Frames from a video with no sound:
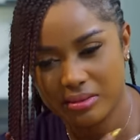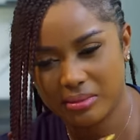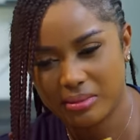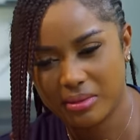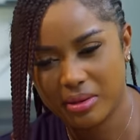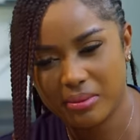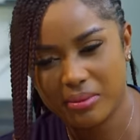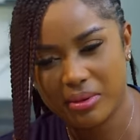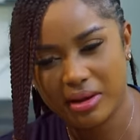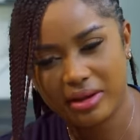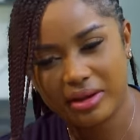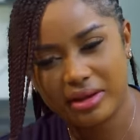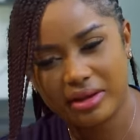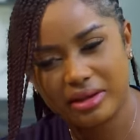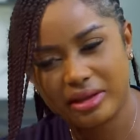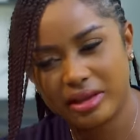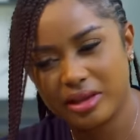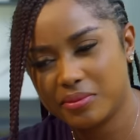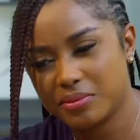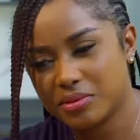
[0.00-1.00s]
Mama, he
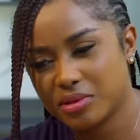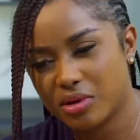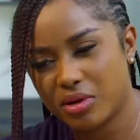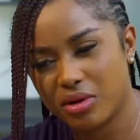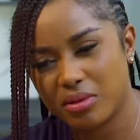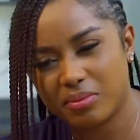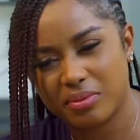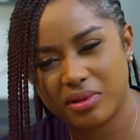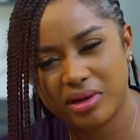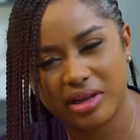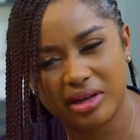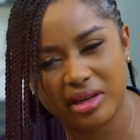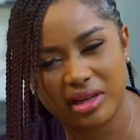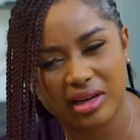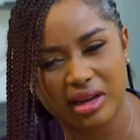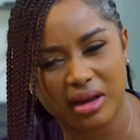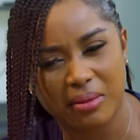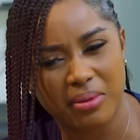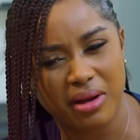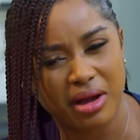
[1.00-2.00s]
keeps
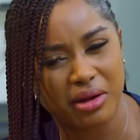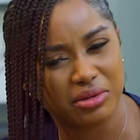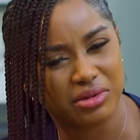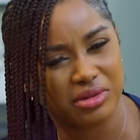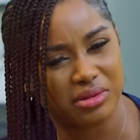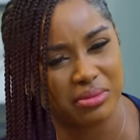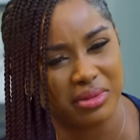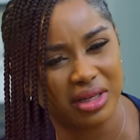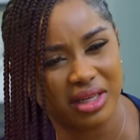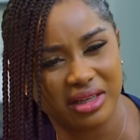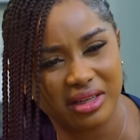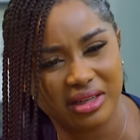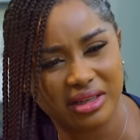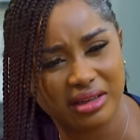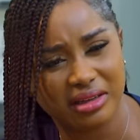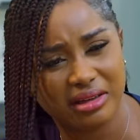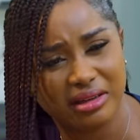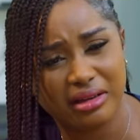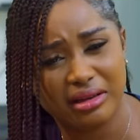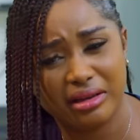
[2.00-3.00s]
complaining about me.
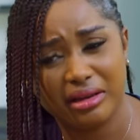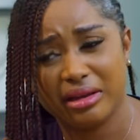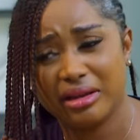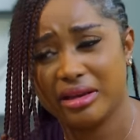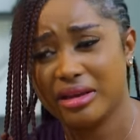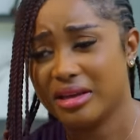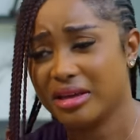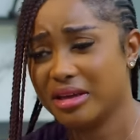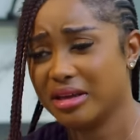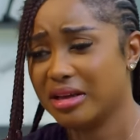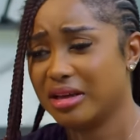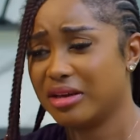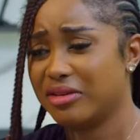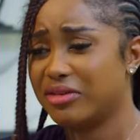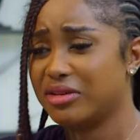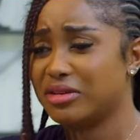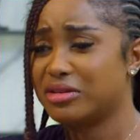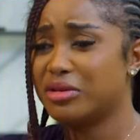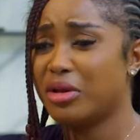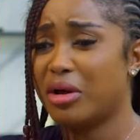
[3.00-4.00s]

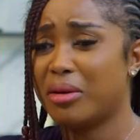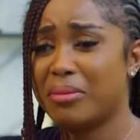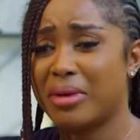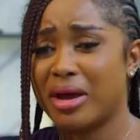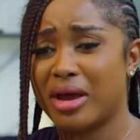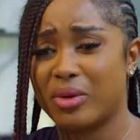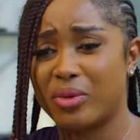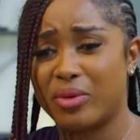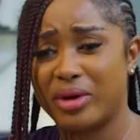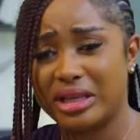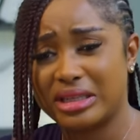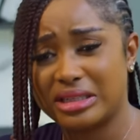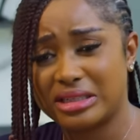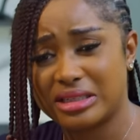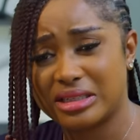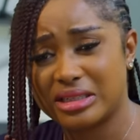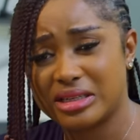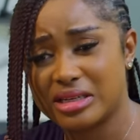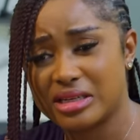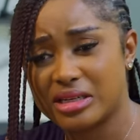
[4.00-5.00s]
If it's not my
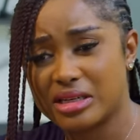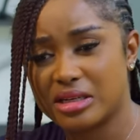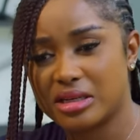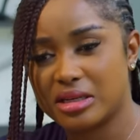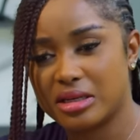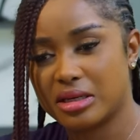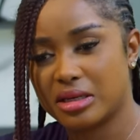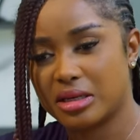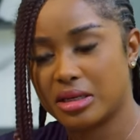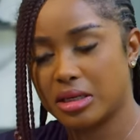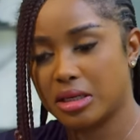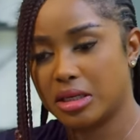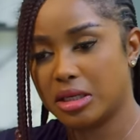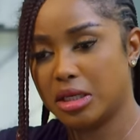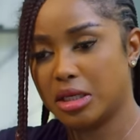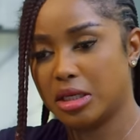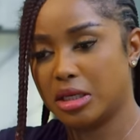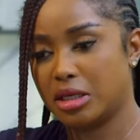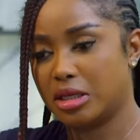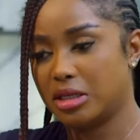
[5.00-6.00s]
weight,
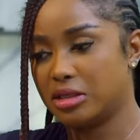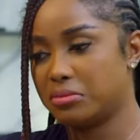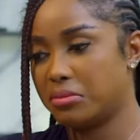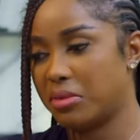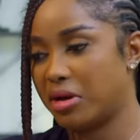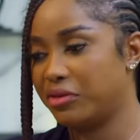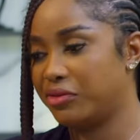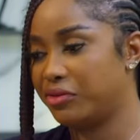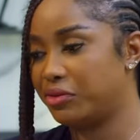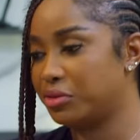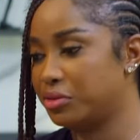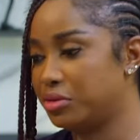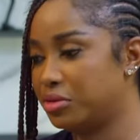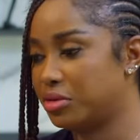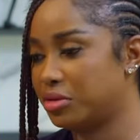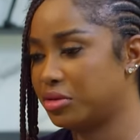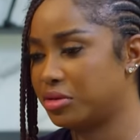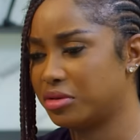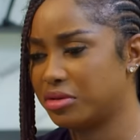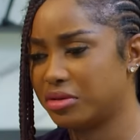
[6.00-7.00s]
it is my food.
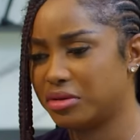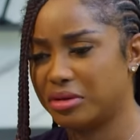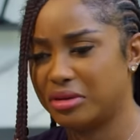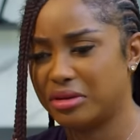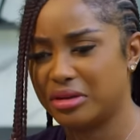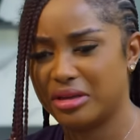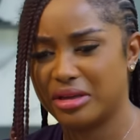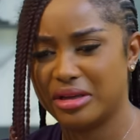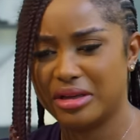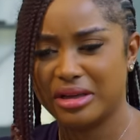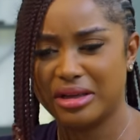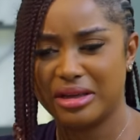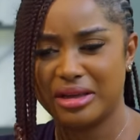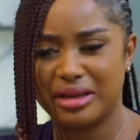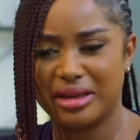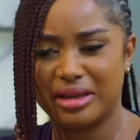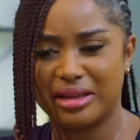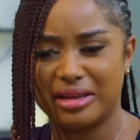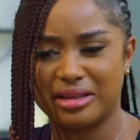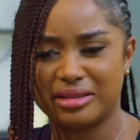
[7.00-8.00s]

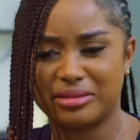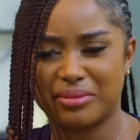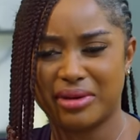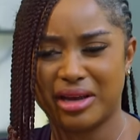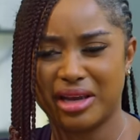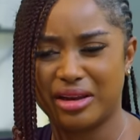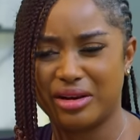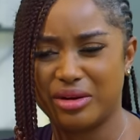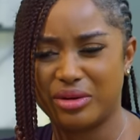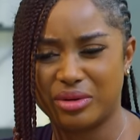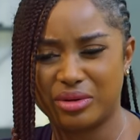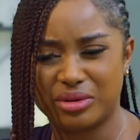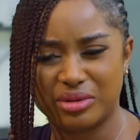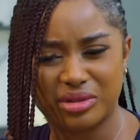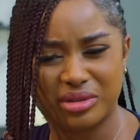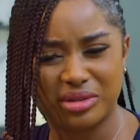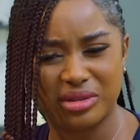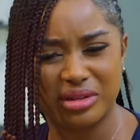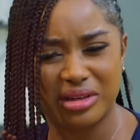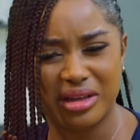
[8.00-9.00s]
It is my
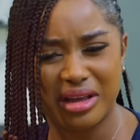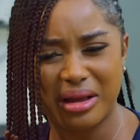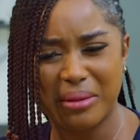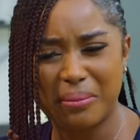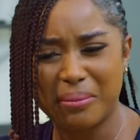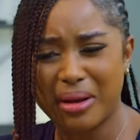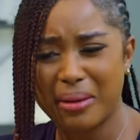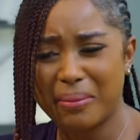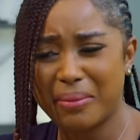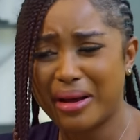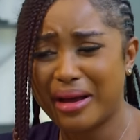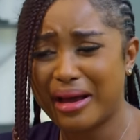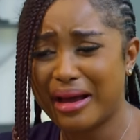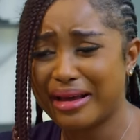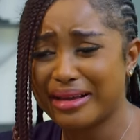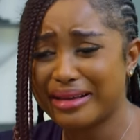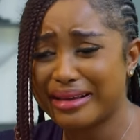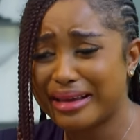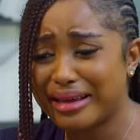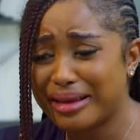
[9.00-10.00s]
looks. Mama,
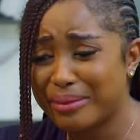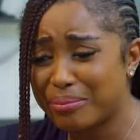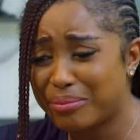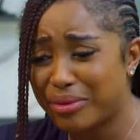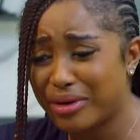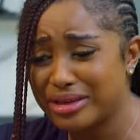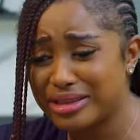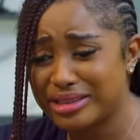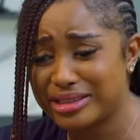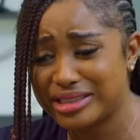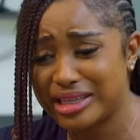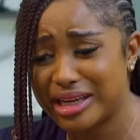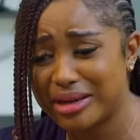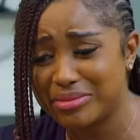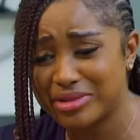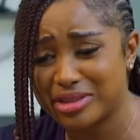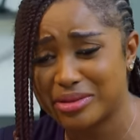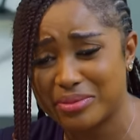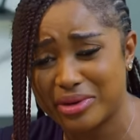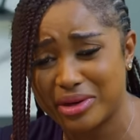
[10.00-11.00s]
he body
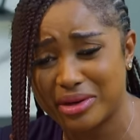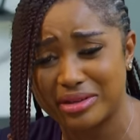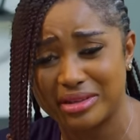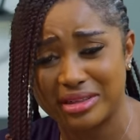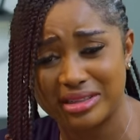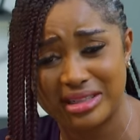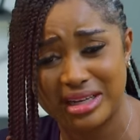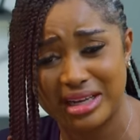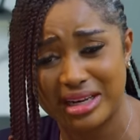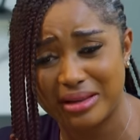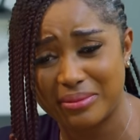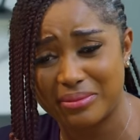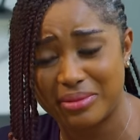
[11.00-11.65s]
shames me on a daily